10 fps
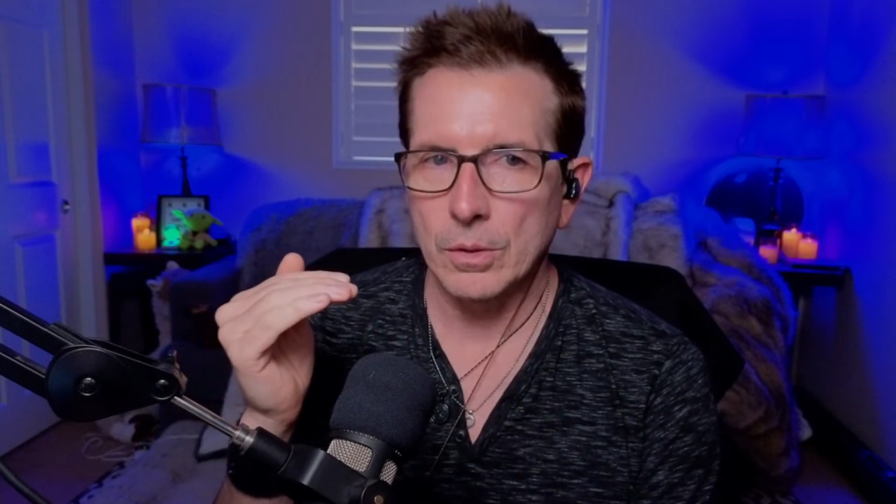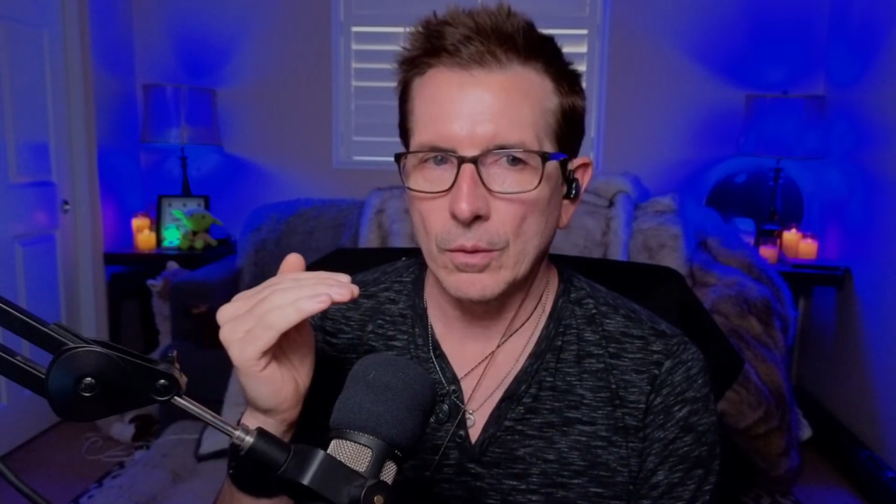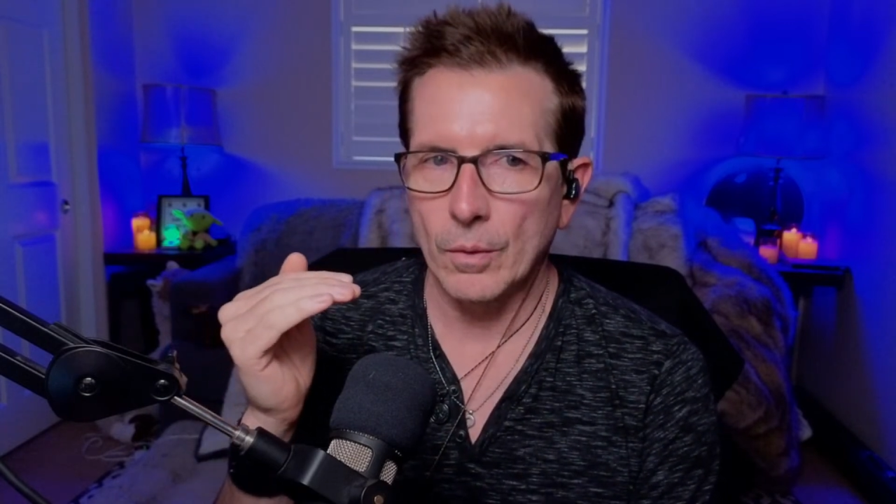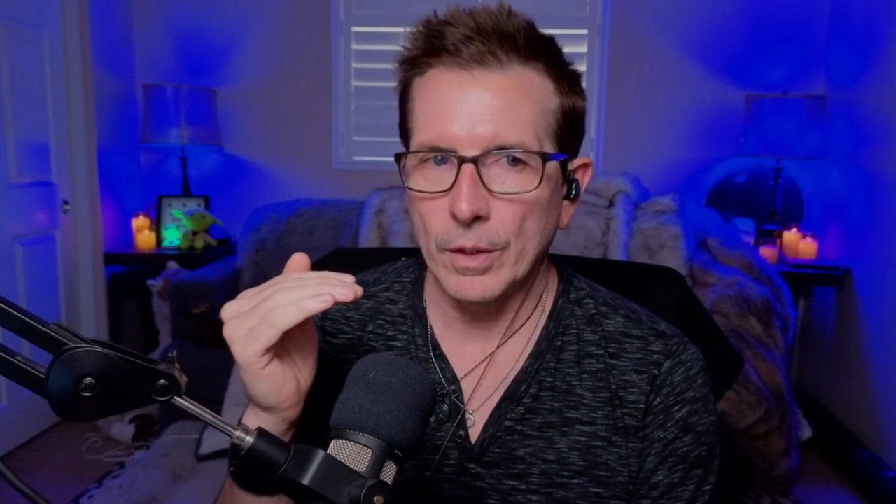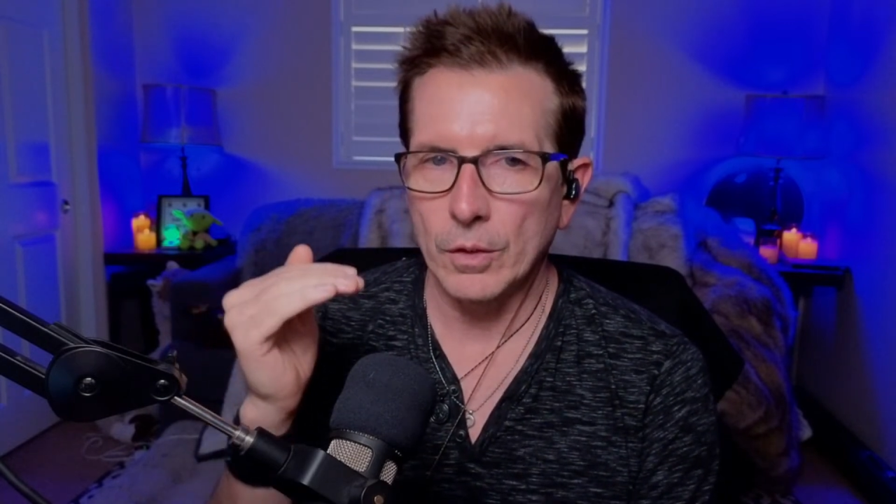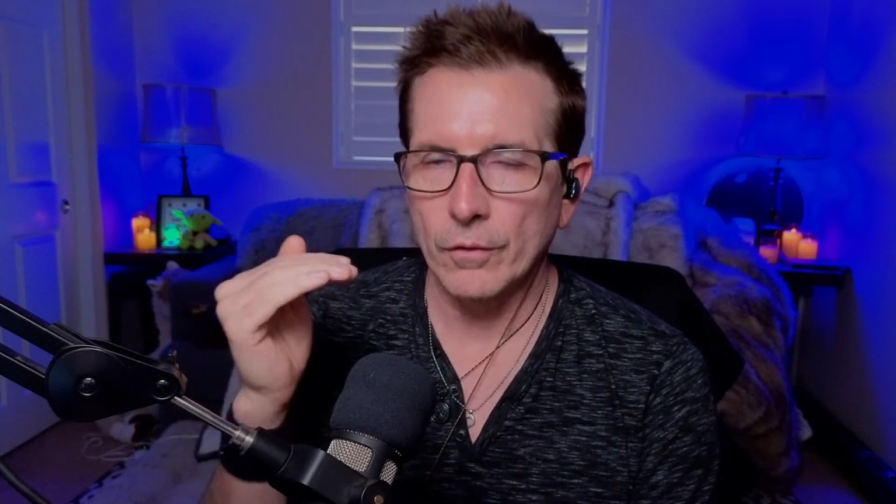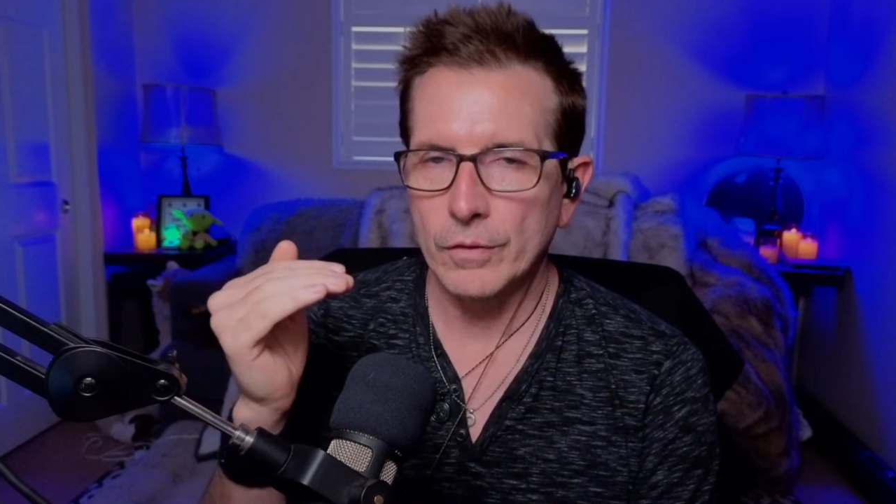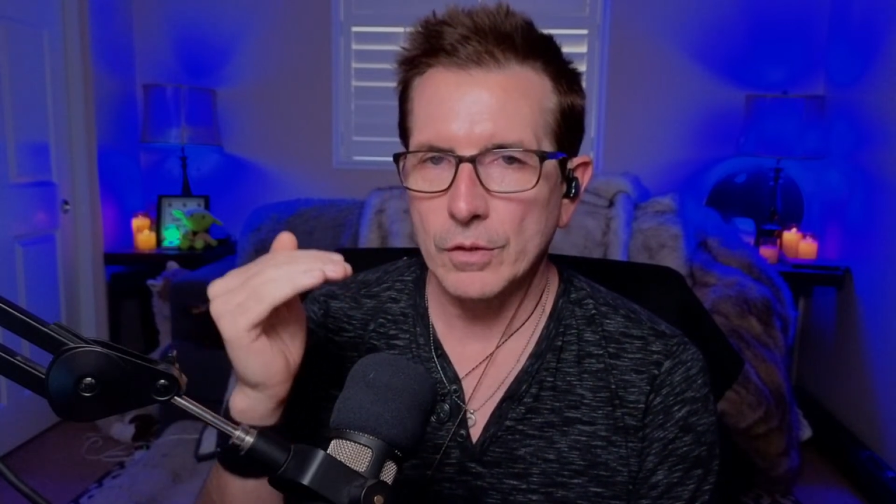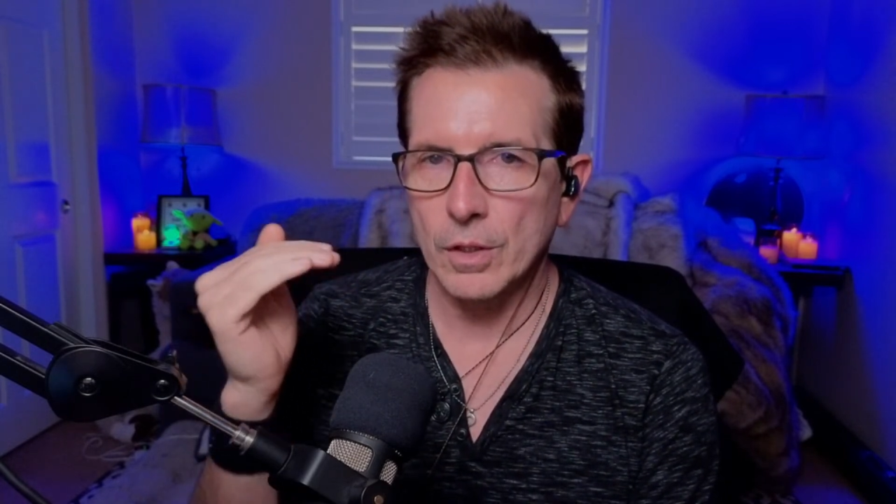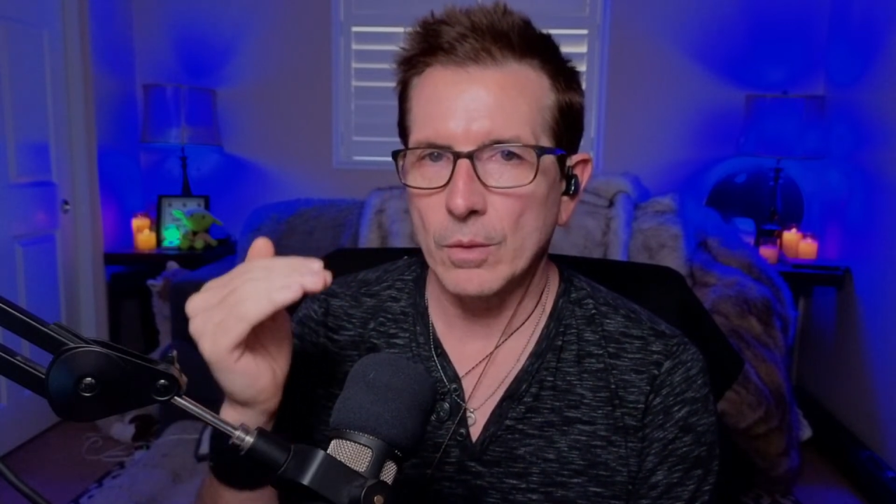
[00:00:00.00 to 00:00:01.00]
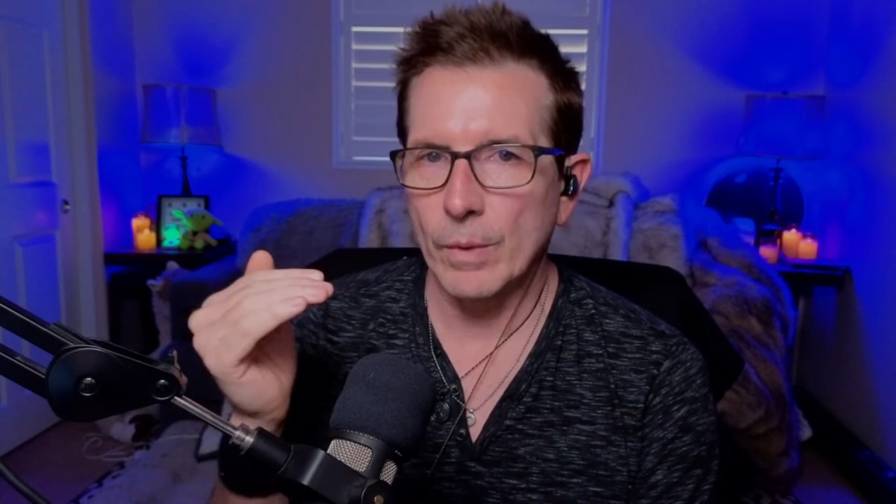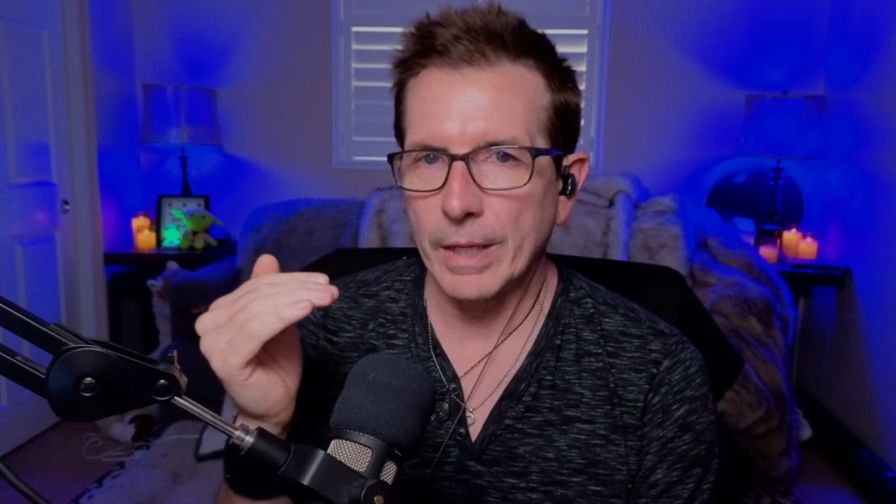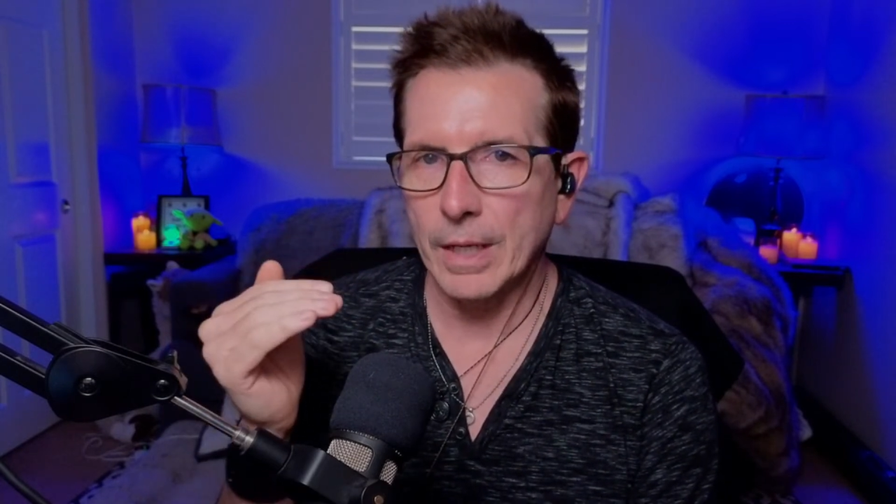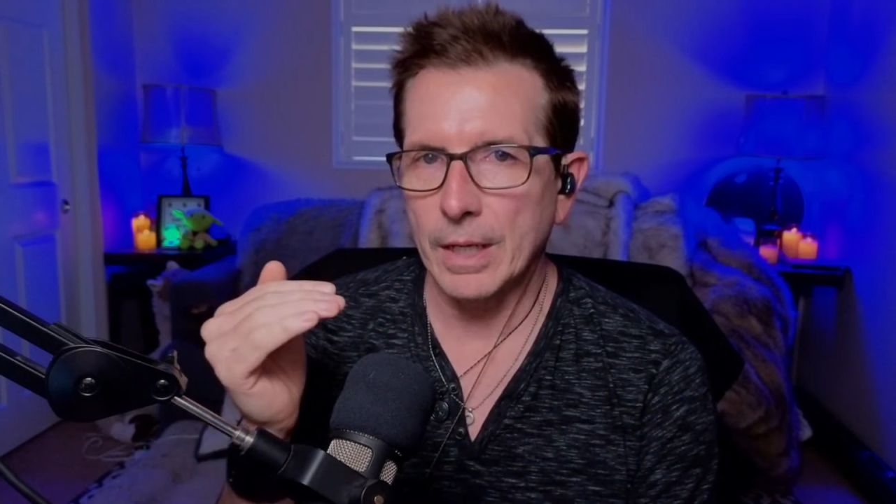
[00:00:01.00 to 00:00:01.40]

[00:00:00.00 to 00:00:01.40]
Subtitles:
when you've started waking